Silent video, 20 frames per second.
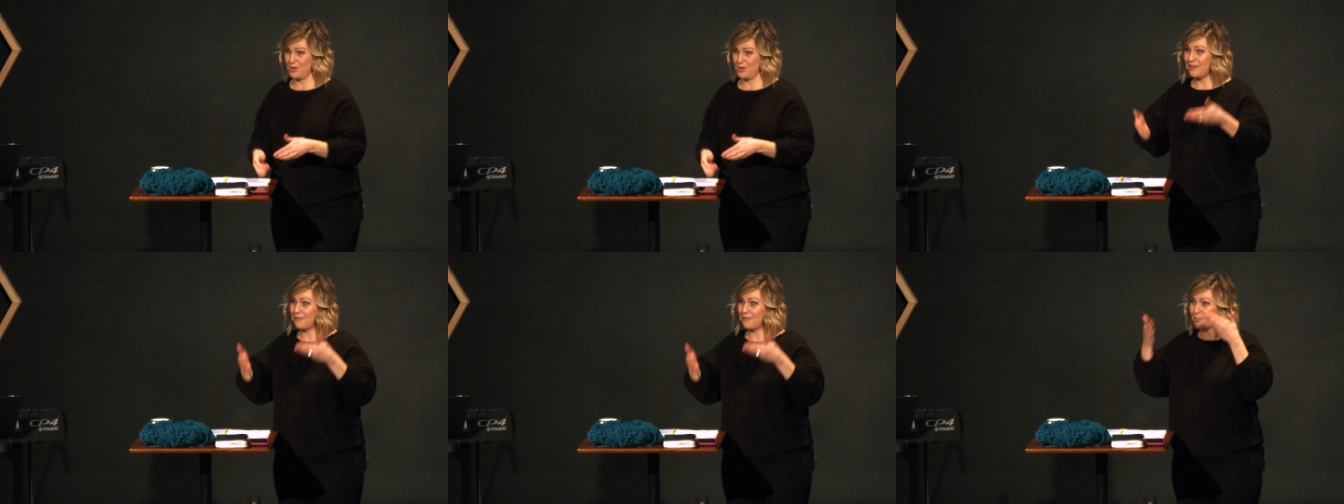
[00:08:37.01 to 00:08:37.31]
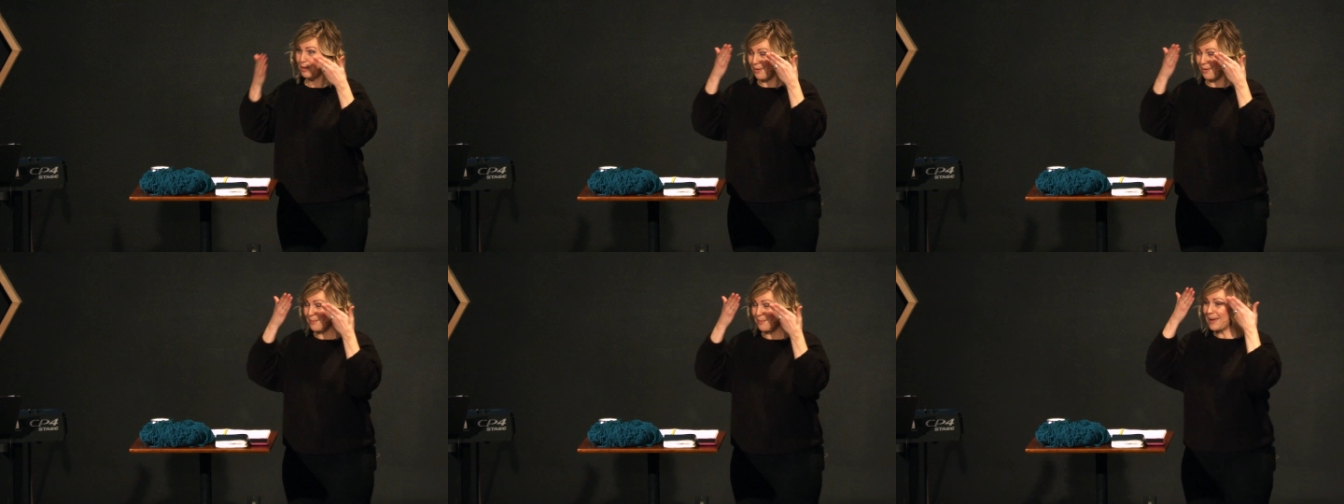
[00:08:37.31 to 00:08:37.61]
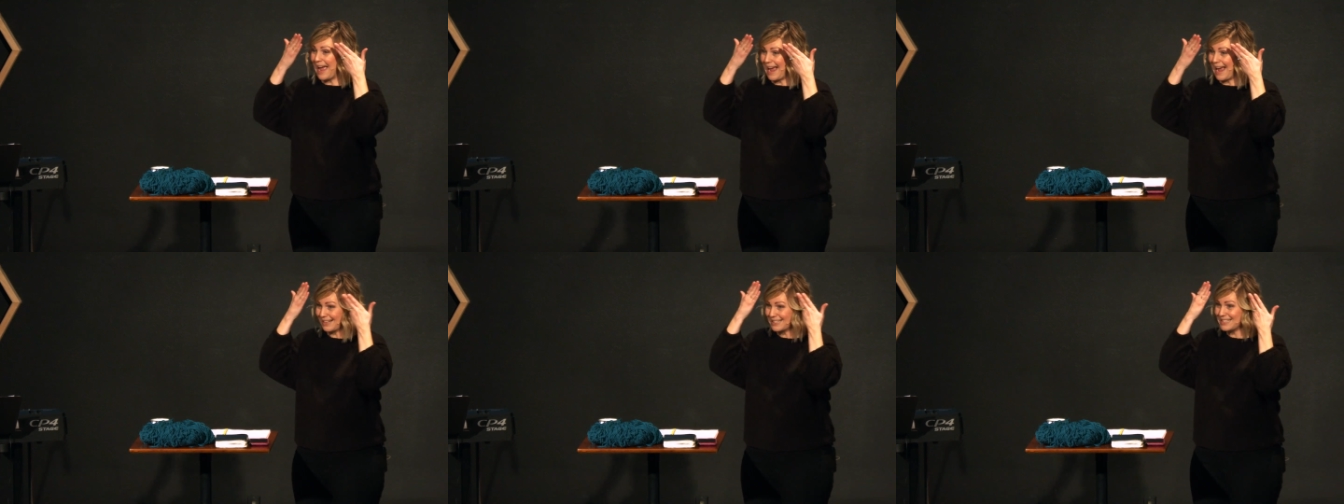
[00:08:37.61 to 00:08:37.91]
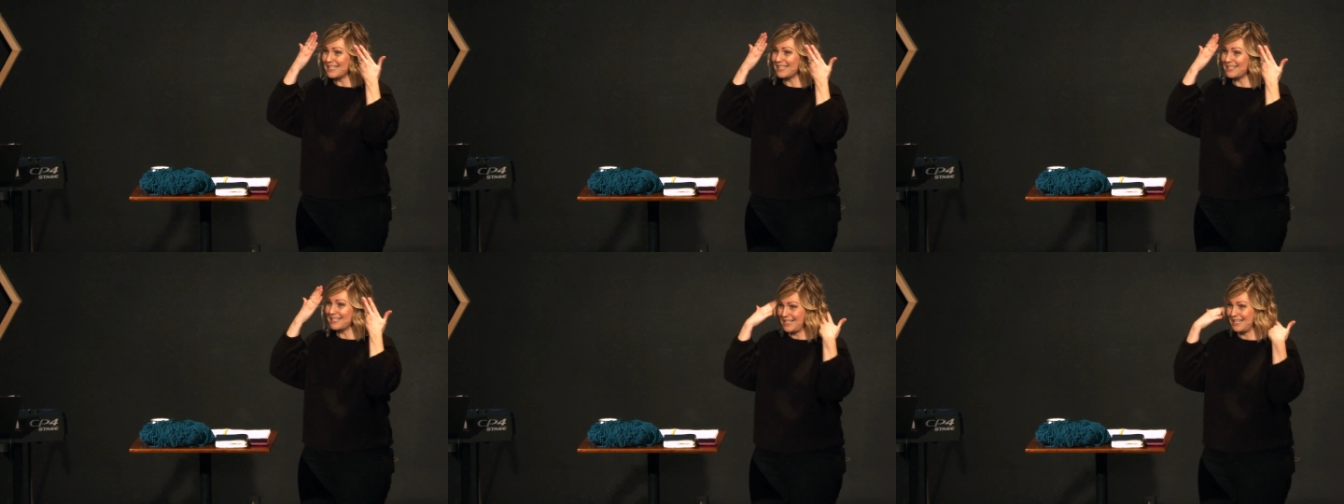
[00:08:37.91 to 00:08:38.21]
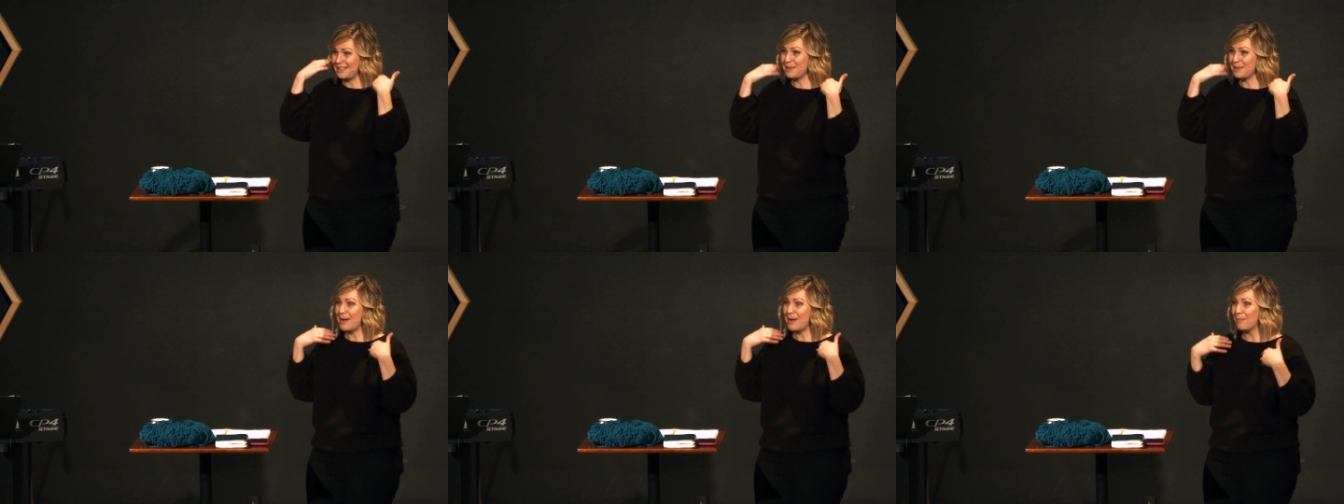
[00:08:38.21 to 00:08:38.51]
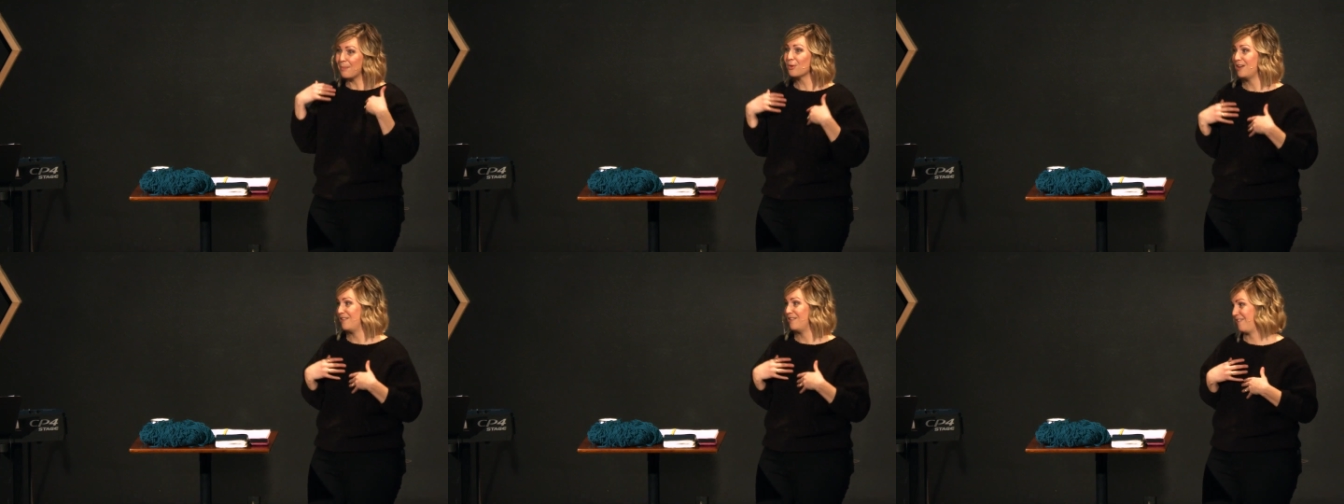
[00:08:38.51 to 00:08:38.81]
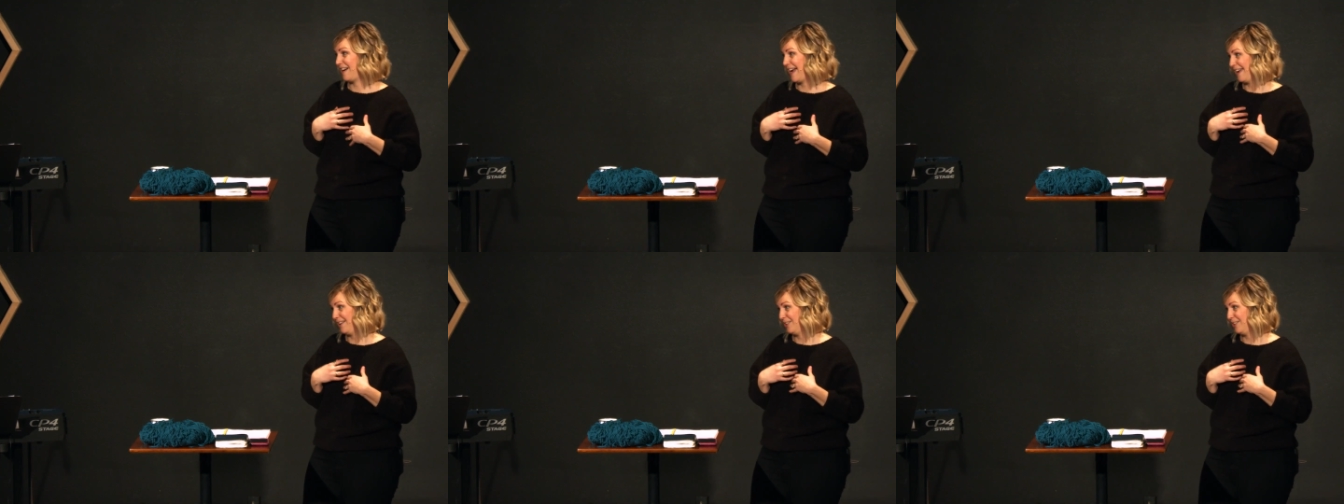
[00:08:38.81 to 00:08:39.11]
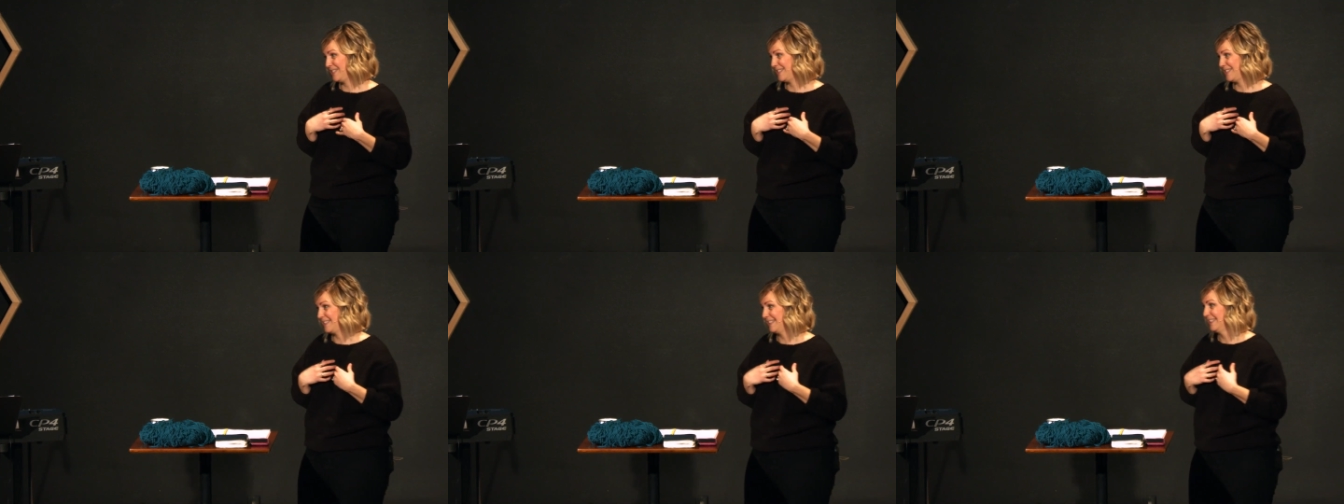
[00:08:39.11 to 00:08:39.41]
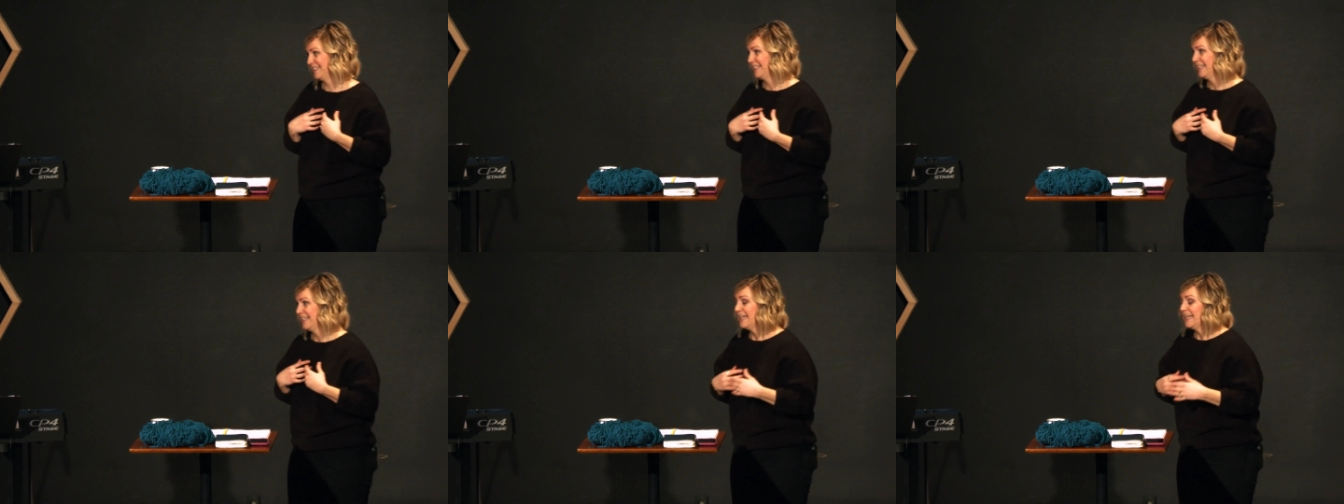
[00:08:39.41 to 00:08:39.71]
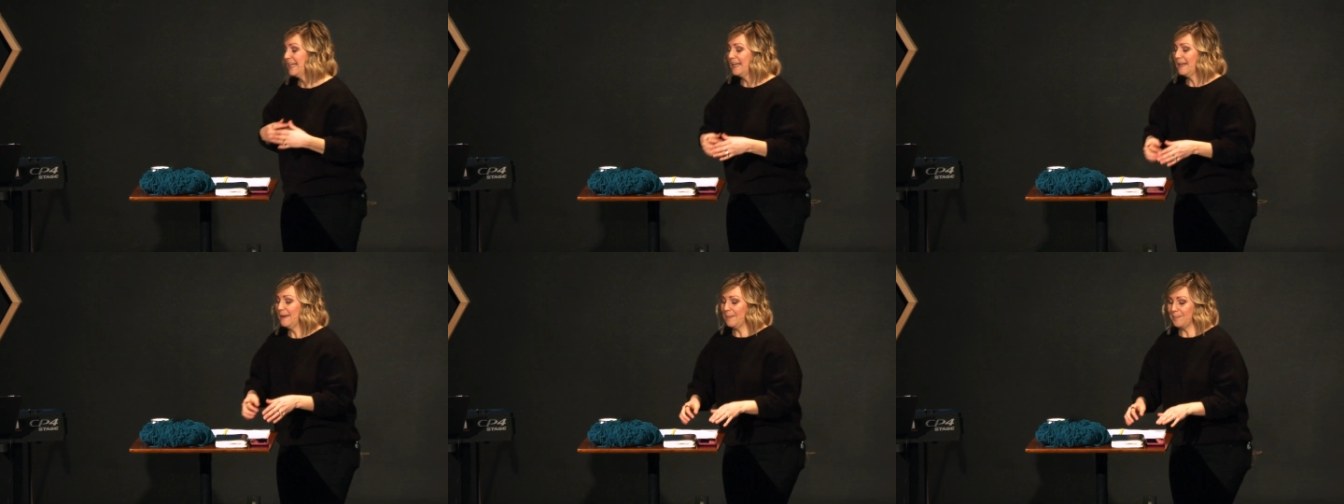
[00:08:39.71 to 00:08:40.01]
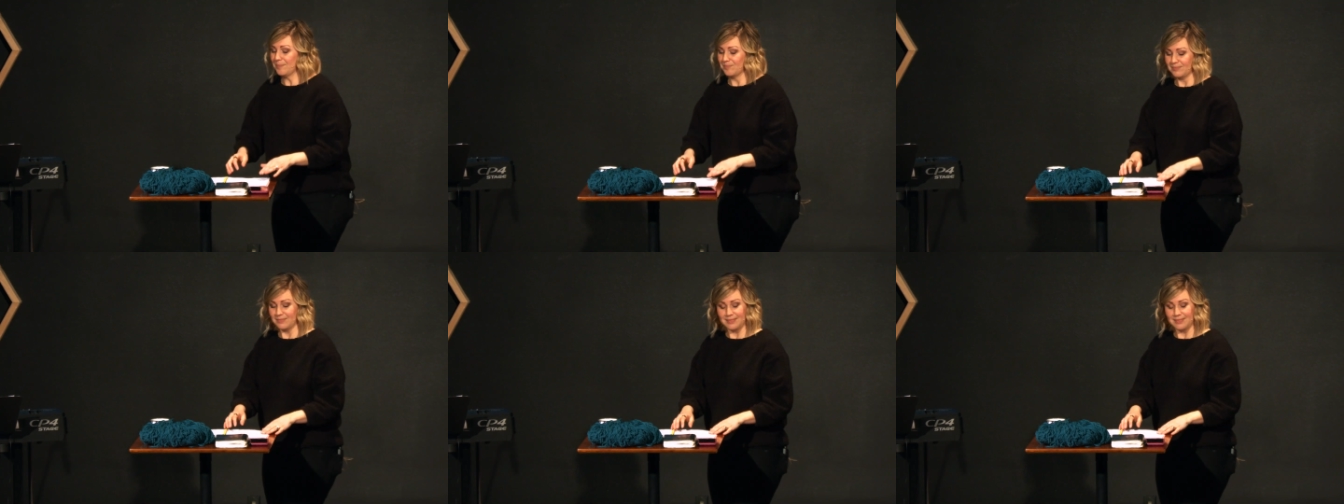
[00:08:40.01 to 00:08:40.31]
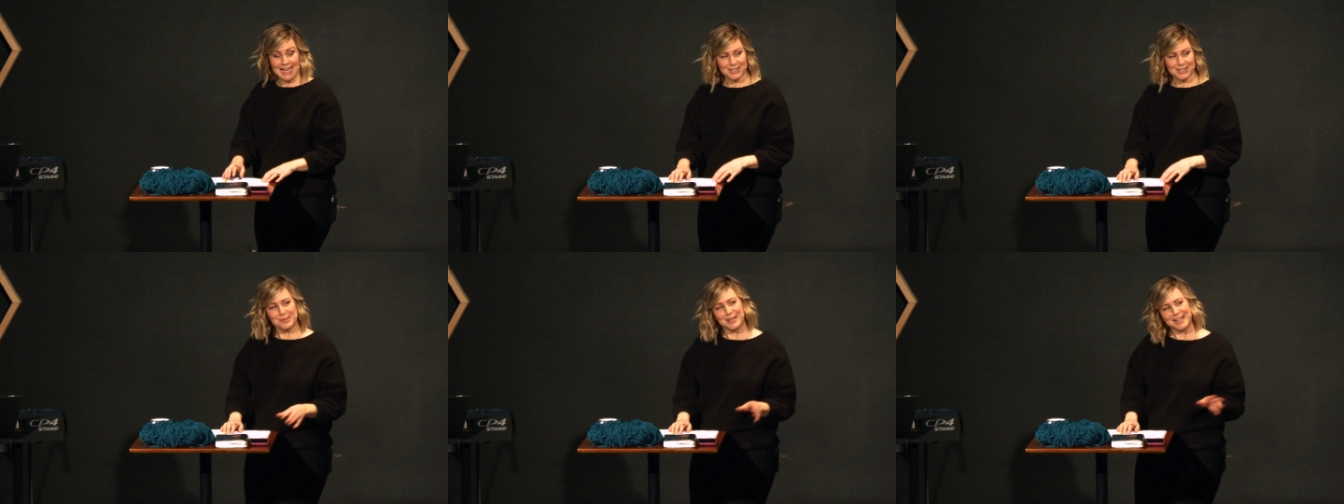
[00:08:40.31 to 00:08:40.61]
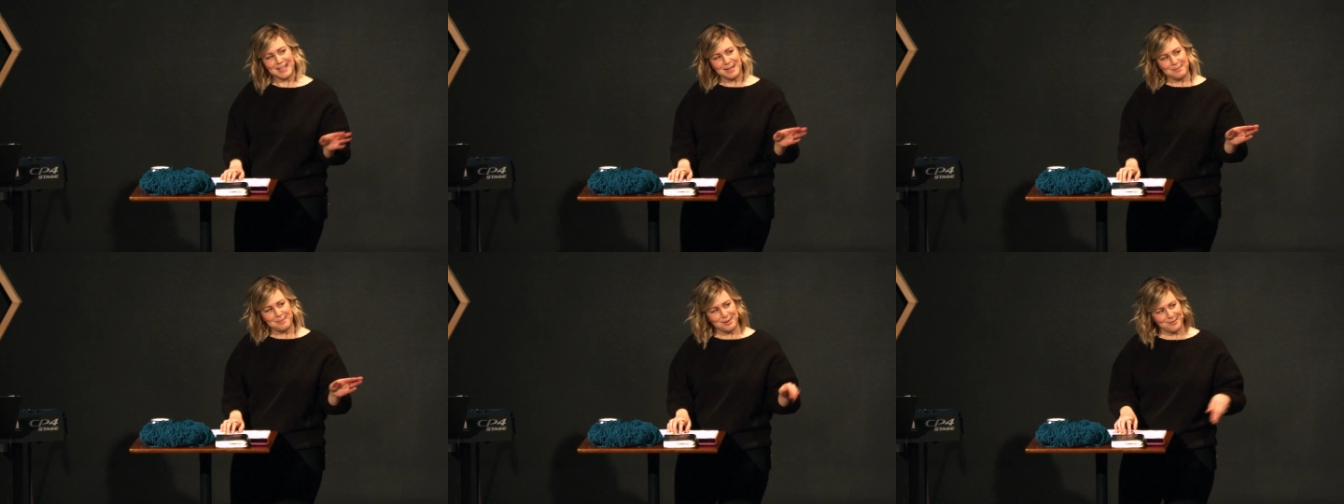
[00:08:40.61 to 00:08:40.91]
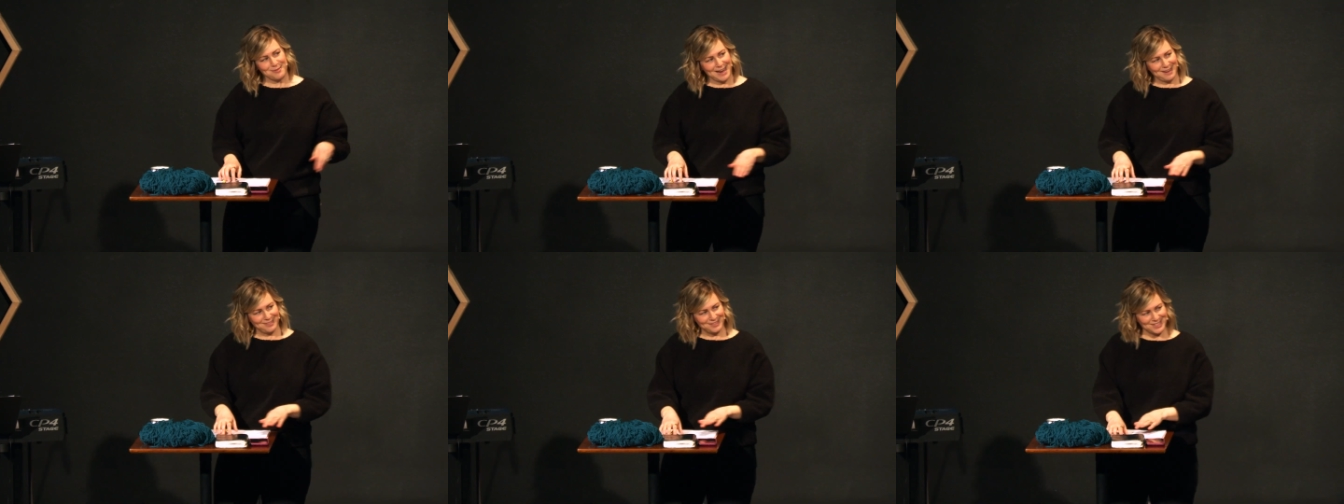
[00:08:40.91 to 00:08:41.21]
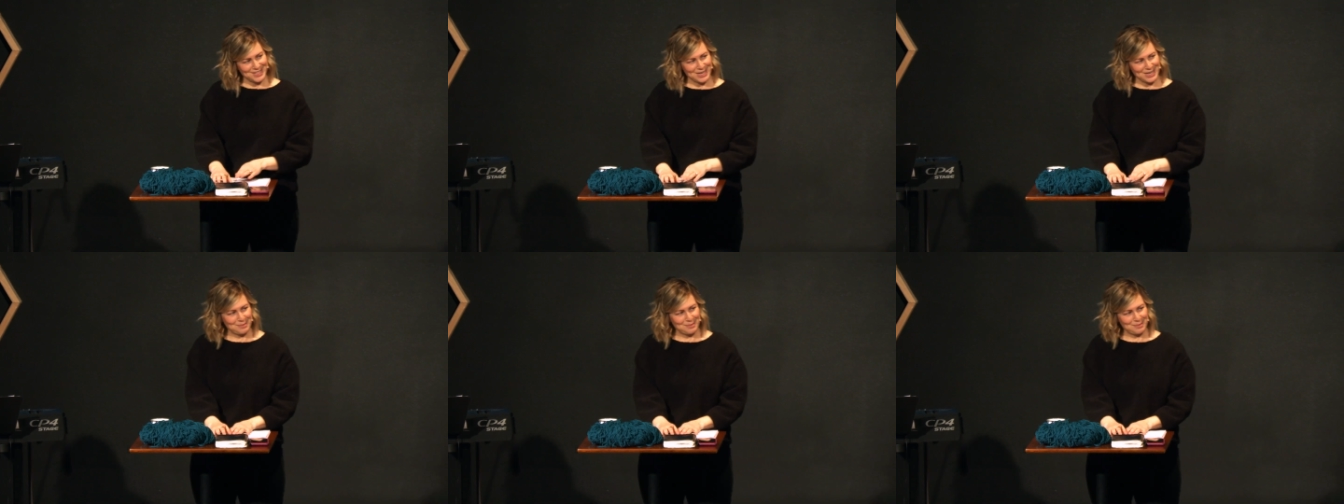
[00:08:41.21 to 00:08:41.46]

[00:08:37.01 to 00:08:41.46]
You have a problem accessing the memory files. That's why I keep her around. She